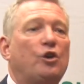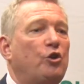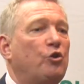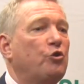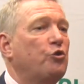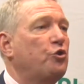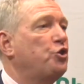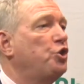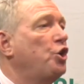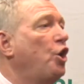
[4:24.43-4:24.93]

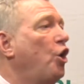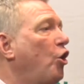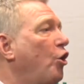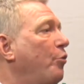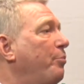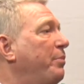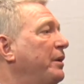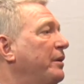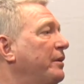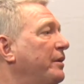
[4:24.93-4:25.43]
Your
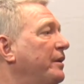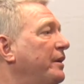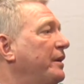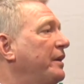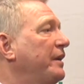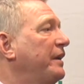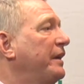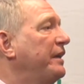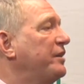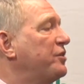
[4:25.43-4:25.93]
job
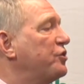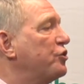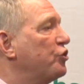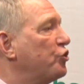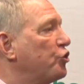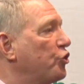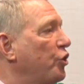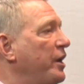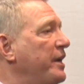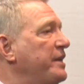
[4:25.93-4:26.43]
is to
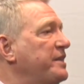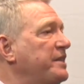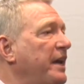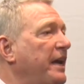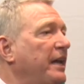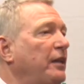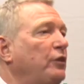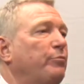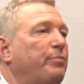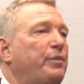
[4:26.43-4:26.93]
try to
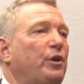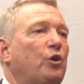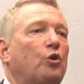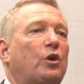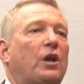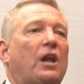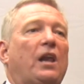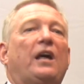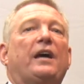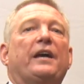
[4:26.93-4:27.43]
help your
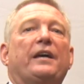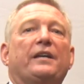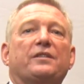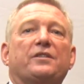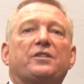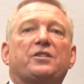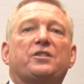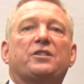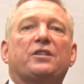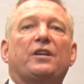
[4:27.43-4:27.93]

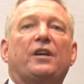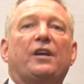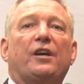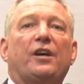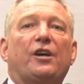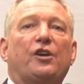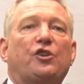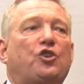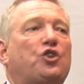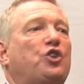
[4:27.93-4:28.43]
clients
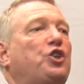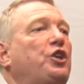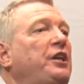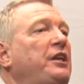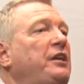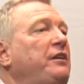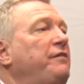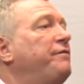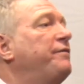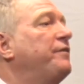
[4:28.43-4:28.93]

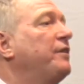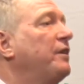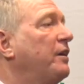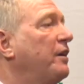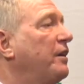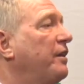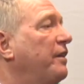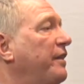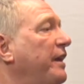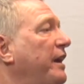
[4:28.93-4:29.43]
achieve
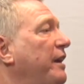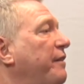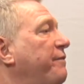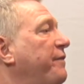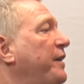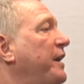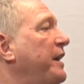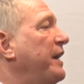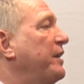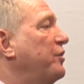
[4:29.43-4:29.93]
their
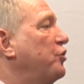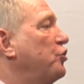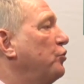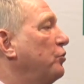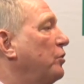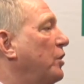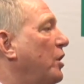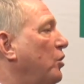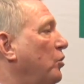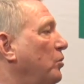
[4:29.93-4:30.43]
financial
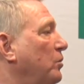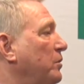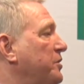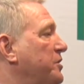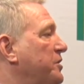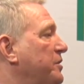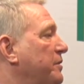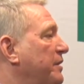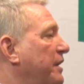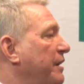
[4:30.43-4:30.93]

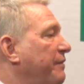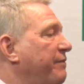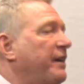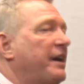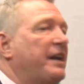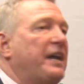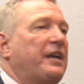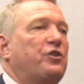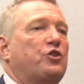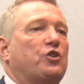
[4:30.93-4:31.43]
goals, their
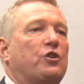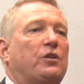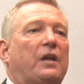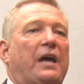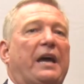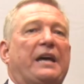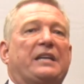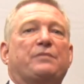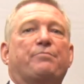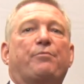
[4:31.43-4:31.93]
financial
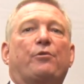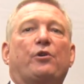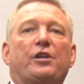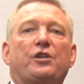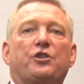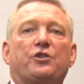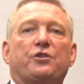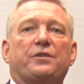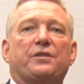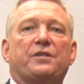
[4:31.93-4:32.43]

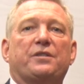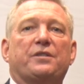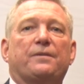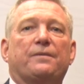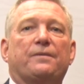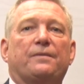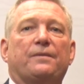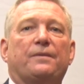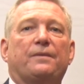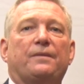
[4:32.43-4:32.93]
aspirations.
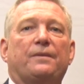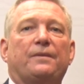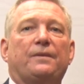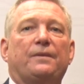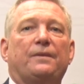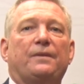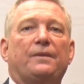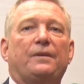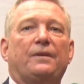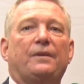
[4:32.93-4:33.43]

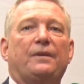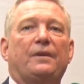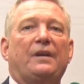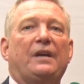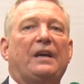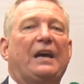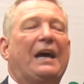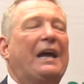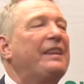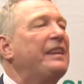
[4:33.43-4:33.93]

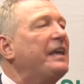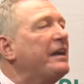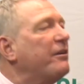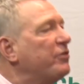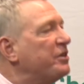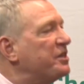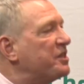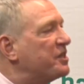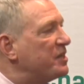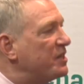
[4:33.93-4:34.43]
And there
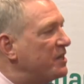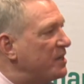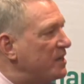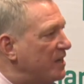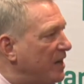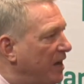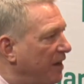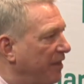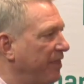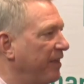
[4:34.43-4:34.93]
is
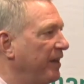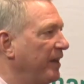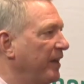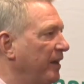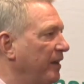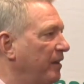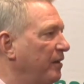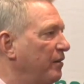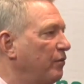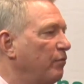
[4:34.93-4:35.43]

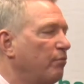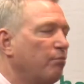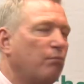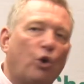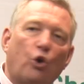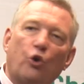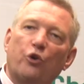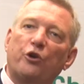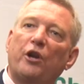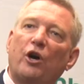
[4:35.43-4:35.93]
nothing
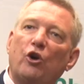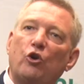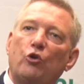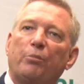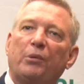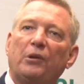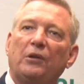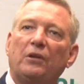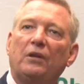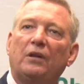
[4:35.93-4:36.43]
more
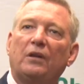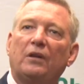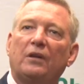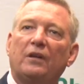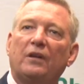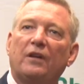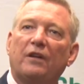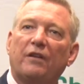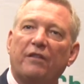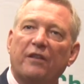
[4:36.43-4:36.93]
noble
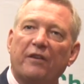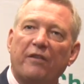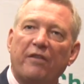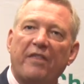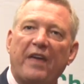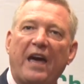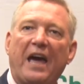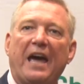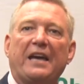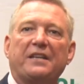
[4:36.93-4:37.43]
than
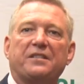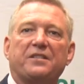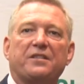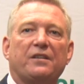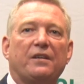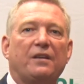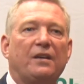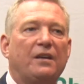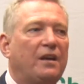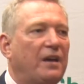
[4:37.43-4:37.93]
that
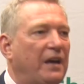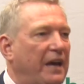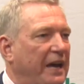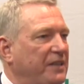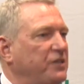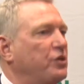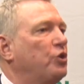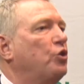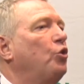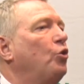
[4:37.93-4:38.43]

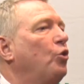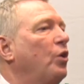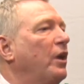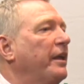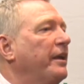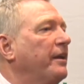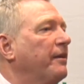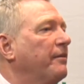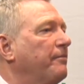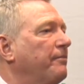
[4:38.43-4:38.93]
as a
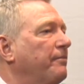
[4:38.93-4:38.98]
calling.